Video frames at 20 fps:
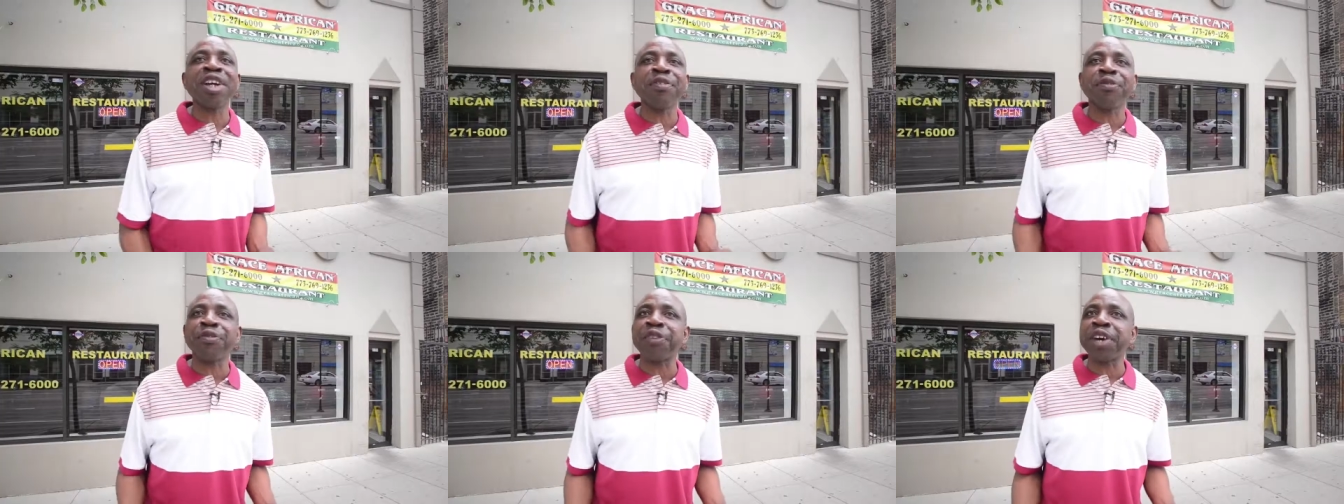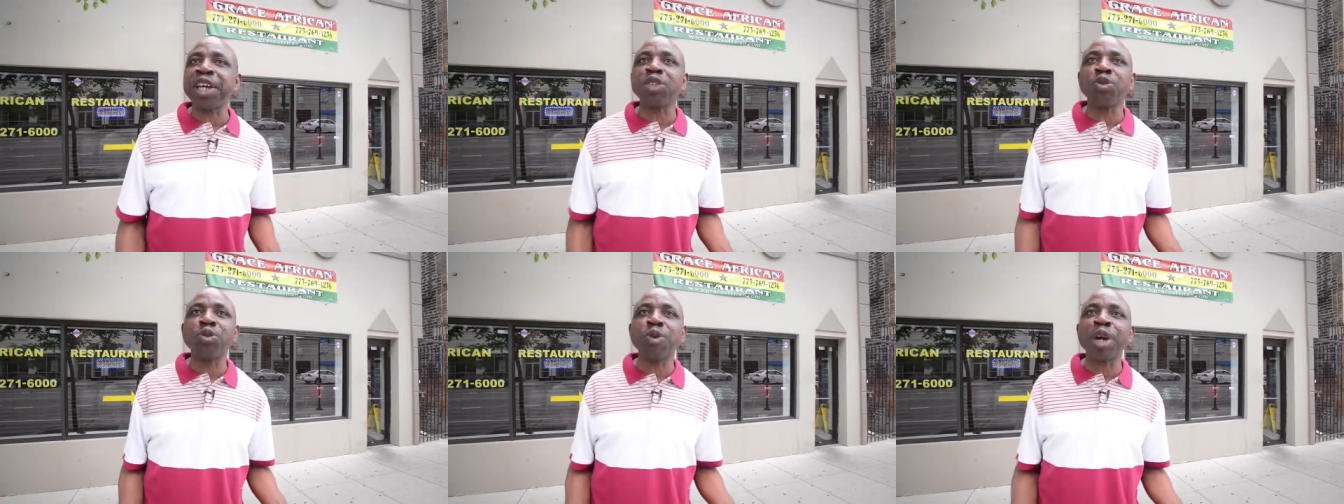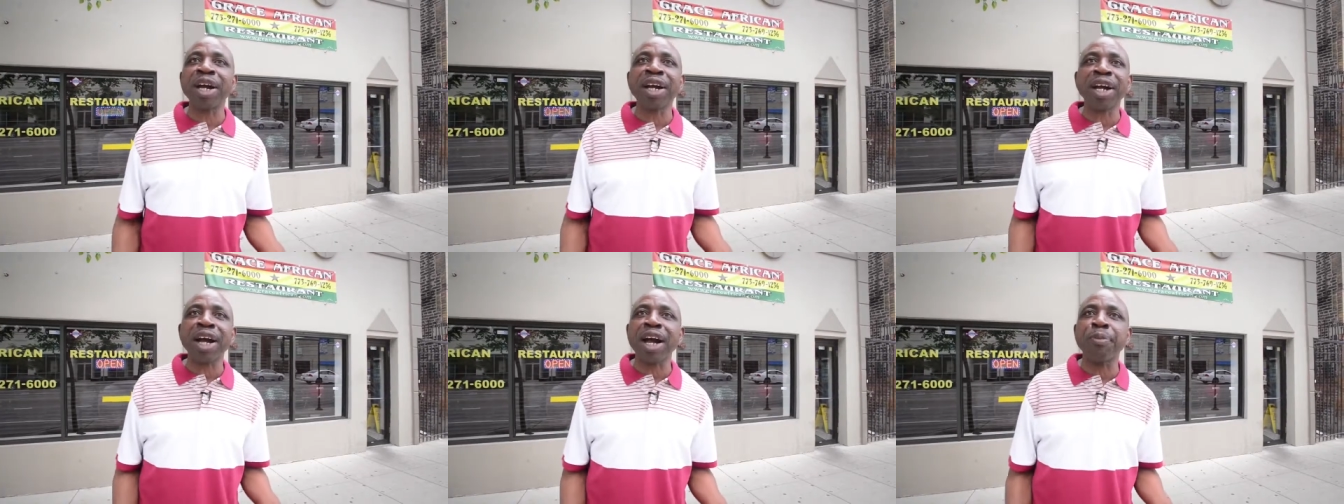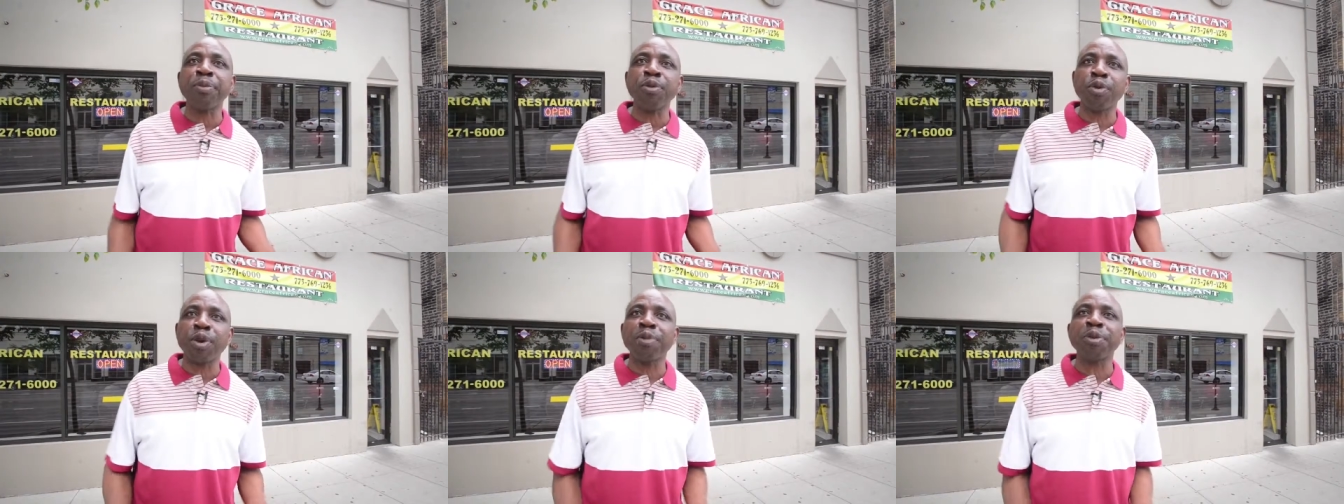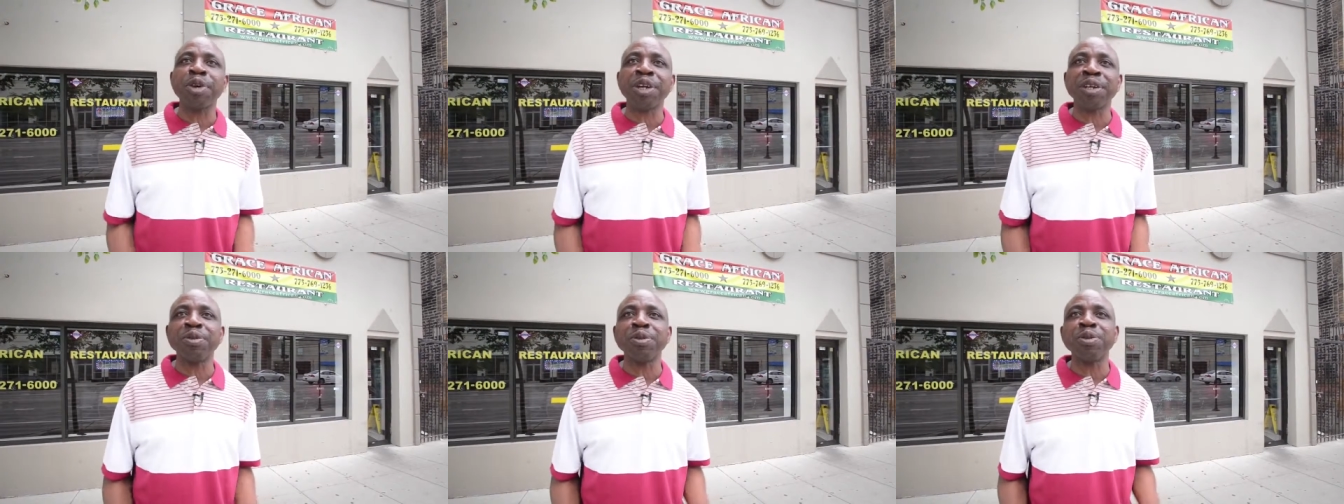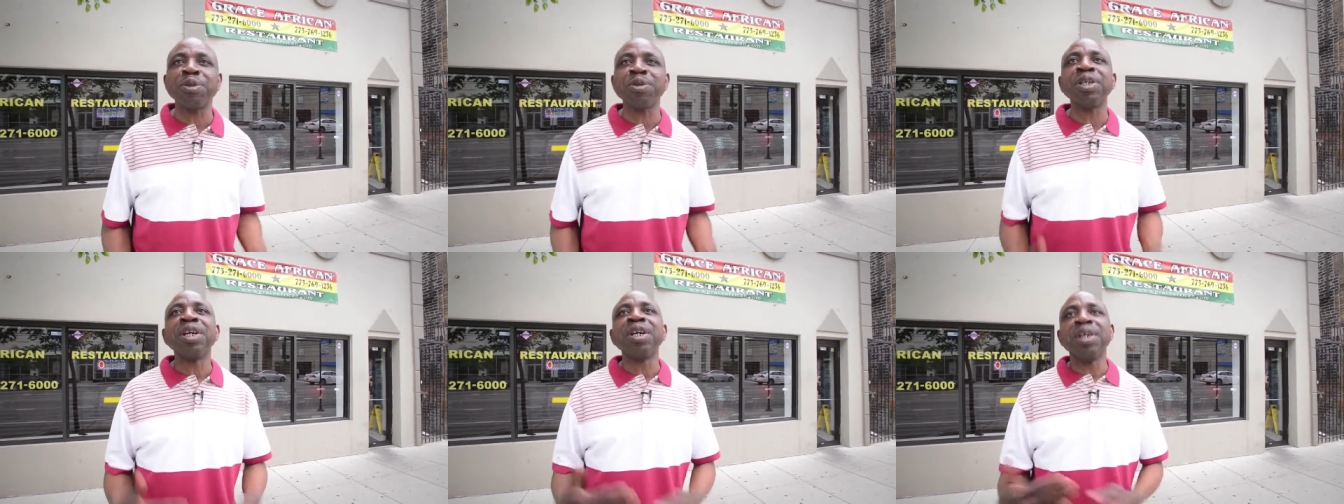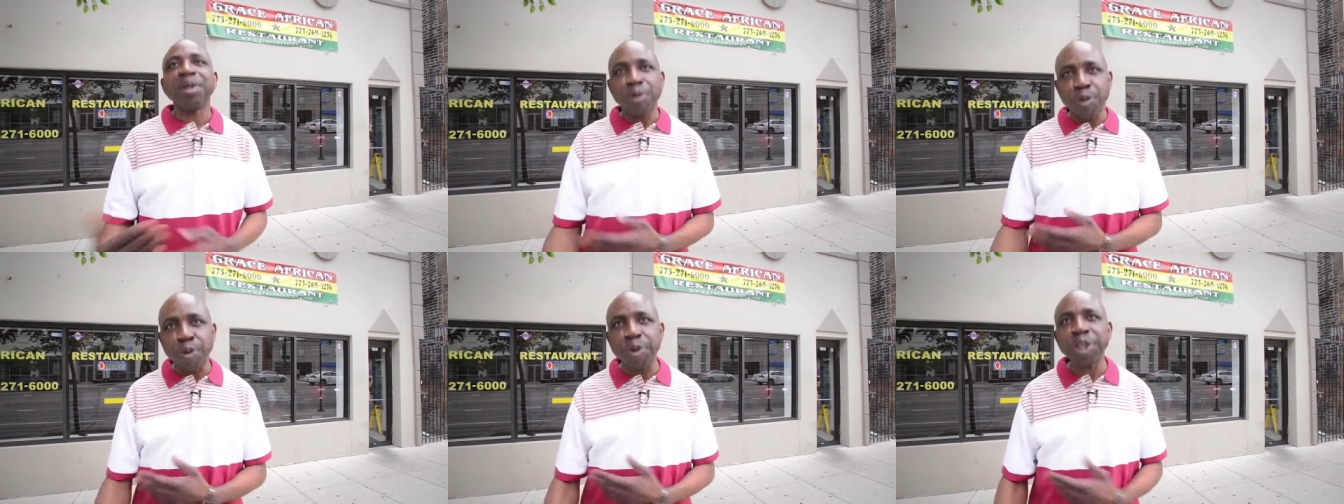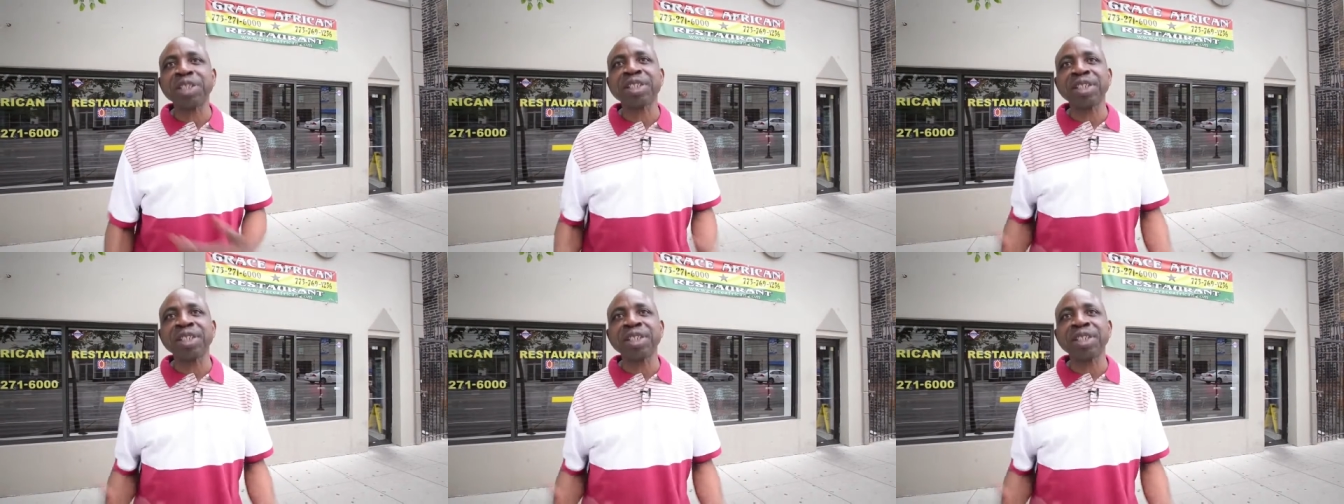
the first World Cup. We, we